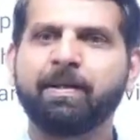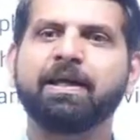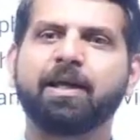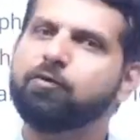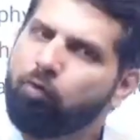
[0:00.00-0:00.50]

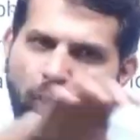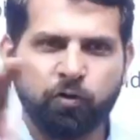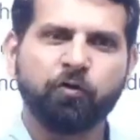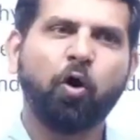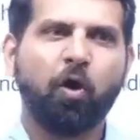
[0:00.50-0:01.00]
here, you
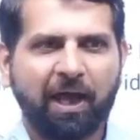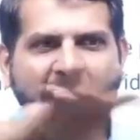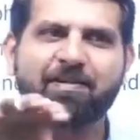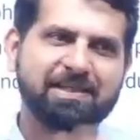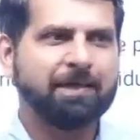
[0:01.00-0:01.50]
will all have
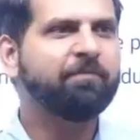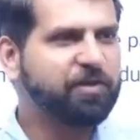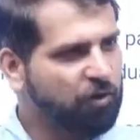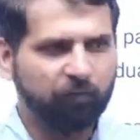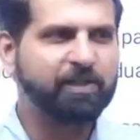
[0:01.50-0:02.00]
a same
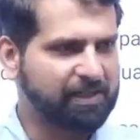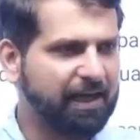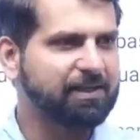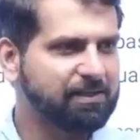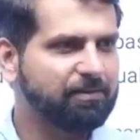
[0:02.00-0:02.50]
version of this
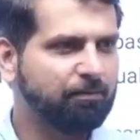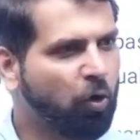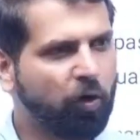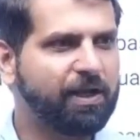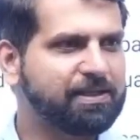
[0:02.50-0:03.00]
class, more
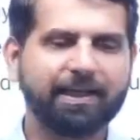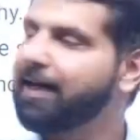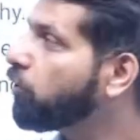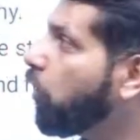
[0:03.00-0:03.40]
or less, that I taught